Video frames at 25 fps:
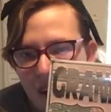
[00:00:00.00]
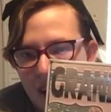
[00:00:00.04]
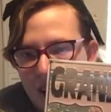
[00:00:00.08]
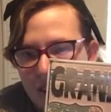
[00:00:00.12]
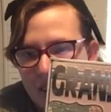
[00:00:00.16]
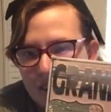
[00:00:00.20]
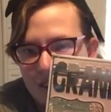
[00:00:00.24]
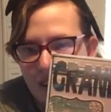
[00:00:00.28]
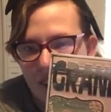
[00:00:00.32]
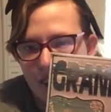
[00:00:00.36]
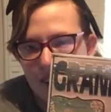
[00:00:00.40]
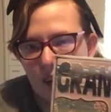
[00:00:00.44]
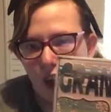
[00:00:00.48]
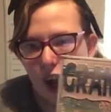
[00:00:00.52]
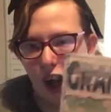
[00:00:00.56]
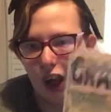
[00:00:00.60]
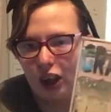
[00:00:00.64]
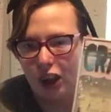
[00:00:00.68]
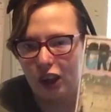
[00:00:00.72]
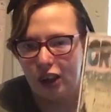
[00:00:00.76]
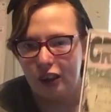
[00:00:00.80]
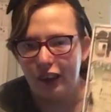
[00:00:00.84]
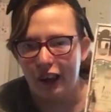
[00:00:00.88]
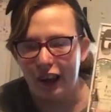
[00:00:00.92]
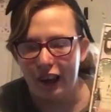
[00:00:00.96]
it says
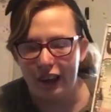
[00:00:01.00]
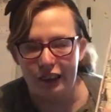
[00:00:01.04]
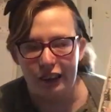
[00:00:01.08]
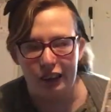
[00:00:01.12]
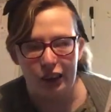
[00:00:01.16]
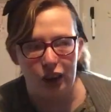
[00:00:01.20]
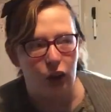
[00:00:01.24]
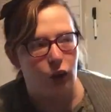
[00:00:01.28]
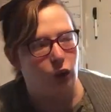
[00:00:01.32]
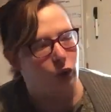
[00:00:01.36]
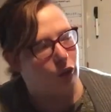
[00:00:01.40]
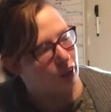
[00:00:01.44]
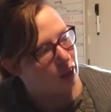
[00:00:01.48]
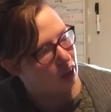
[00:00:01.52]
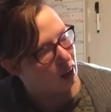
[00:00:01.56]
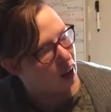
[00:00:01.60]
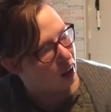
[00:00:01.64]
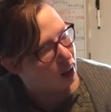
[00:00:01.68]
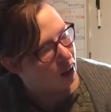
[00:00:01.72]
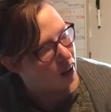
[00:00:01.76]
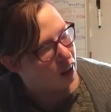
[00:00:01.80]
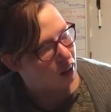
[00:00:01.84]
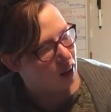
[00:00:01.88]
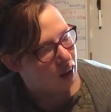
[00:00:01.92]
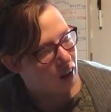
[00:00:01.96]

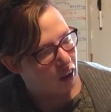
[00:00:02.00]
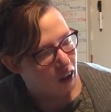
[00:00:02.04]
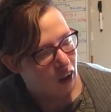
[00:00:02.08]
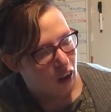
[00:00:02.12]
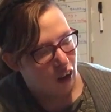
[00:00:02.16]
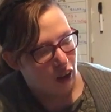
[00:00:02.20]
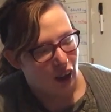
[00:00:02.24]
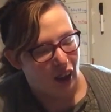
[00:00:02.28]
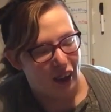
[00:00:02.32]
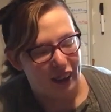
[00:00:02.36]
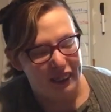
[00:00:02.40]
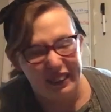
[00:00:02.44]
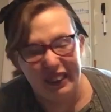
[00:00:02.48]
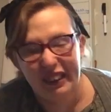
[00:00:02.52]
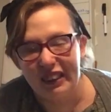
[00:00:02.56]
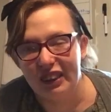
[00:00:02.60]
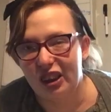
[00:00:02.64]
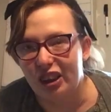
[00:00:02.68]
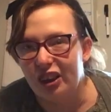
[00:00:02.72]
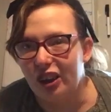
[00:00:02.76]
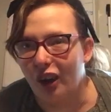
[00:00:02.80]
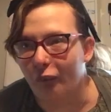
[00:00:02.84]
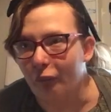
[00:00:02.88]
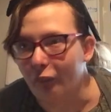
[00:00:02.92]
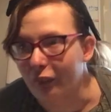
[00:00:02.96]
granddaughter. Need
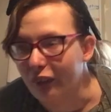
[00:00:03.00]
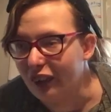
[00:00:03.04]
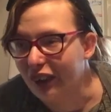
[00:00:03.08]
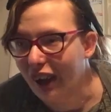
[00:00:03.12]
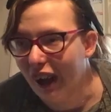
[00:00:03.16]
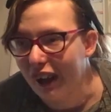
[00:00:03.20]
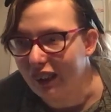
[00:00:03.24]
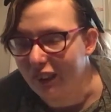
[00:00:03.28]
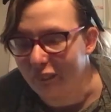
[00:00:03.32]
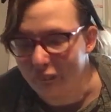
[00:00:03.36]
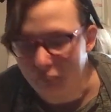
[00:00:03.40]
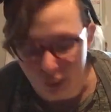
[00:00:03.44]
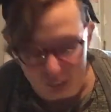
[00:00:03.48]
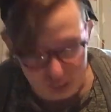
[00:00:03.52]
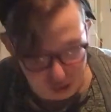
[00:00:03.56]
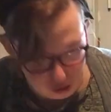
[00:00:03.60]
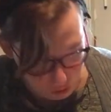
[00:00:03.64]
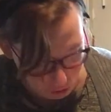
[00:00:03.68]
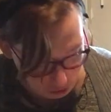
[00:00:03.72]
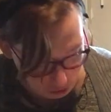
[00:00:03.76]
to double check to make